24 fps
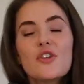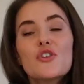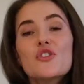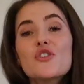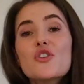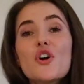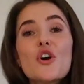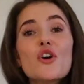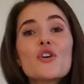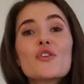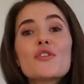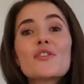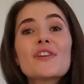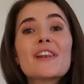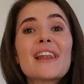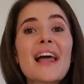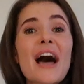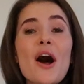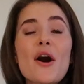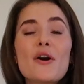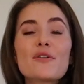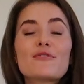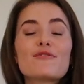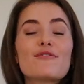No
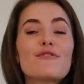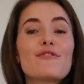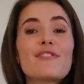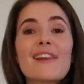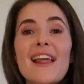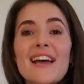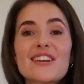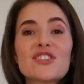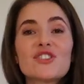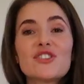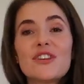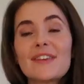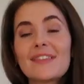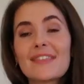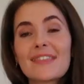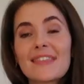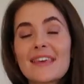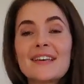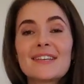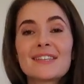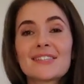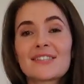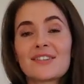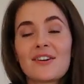loud, flashy
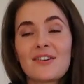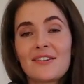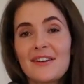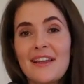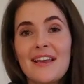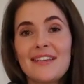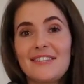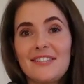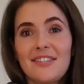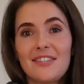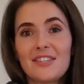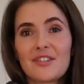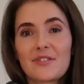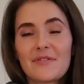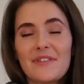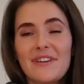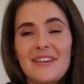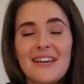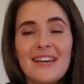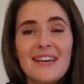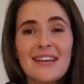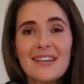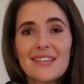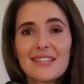things are
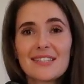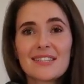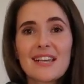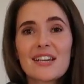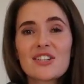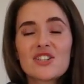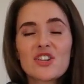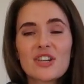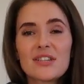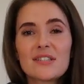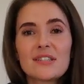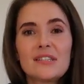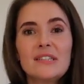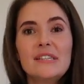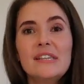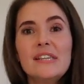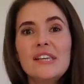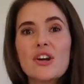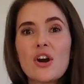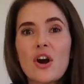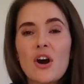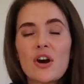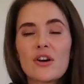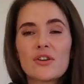necessary, such as
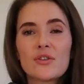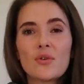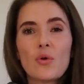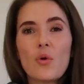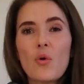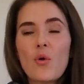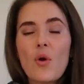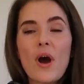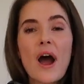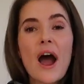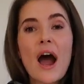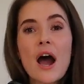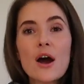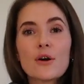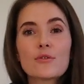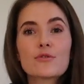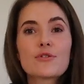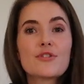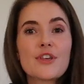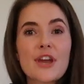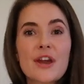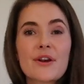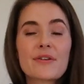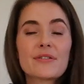neon or
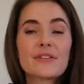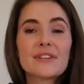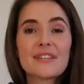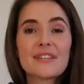out there